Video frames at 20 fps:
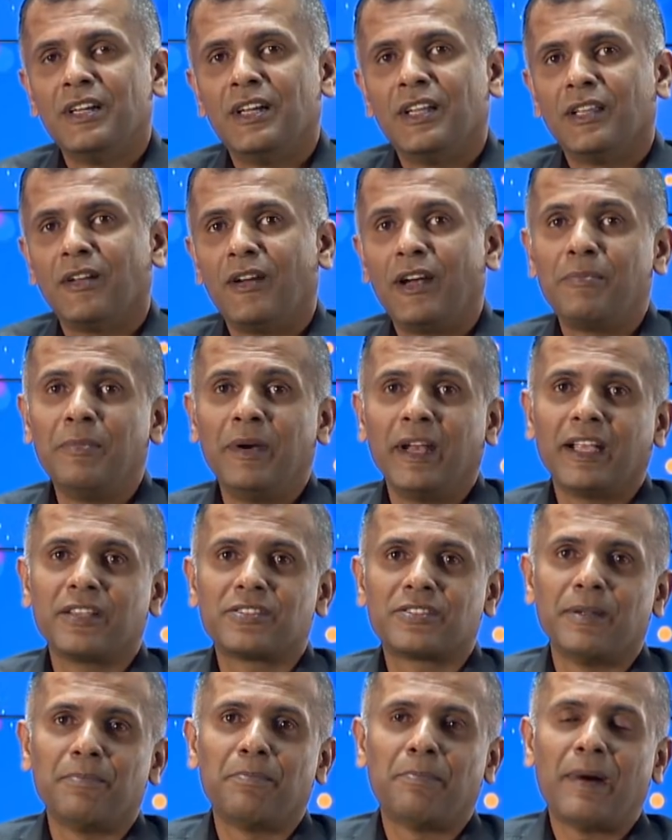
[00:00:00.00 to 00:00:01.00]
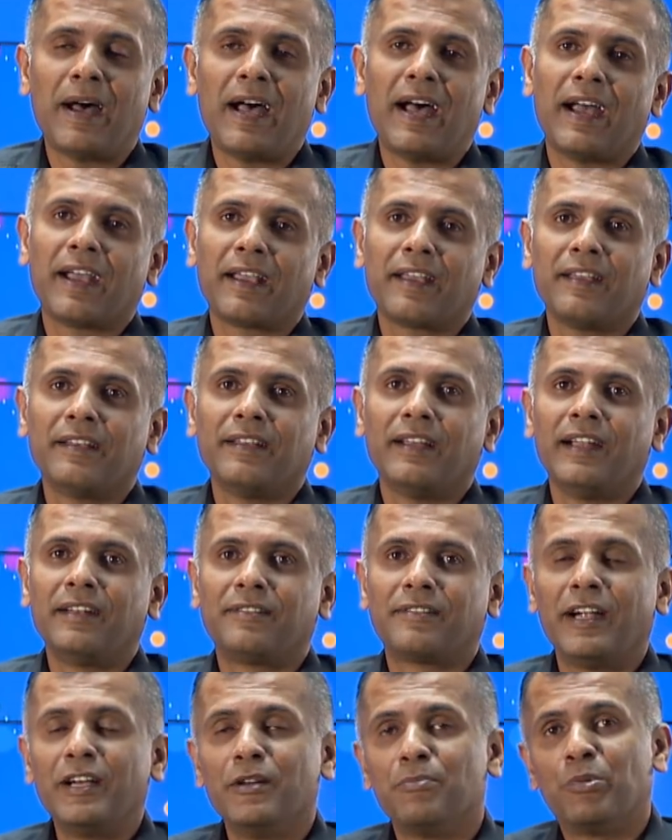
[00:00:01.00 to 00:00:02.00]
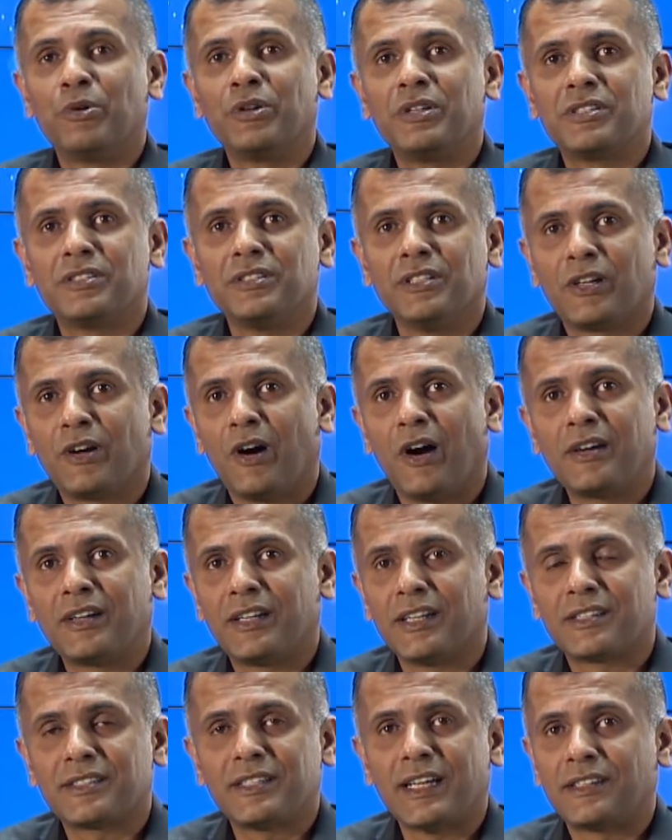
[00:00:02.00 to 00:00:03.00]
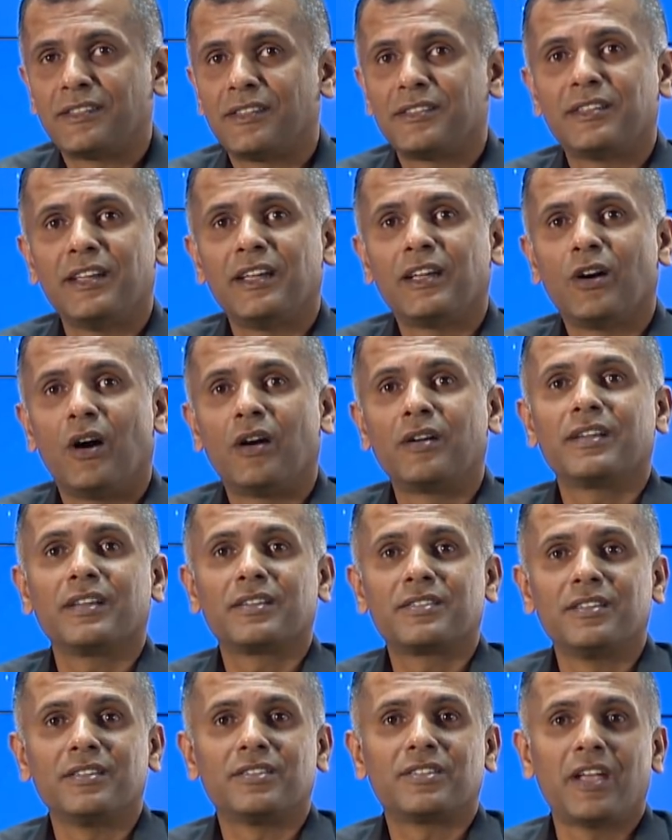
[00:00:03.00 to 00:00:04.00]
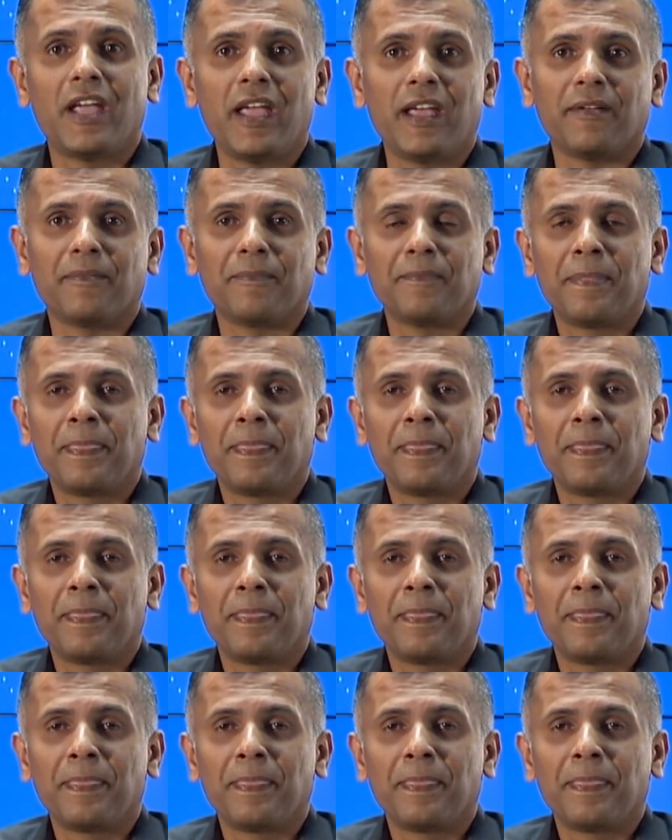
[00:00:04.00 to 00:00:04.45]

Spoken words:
Now, let me take a step back and try to put this in the context. As they say, context is king.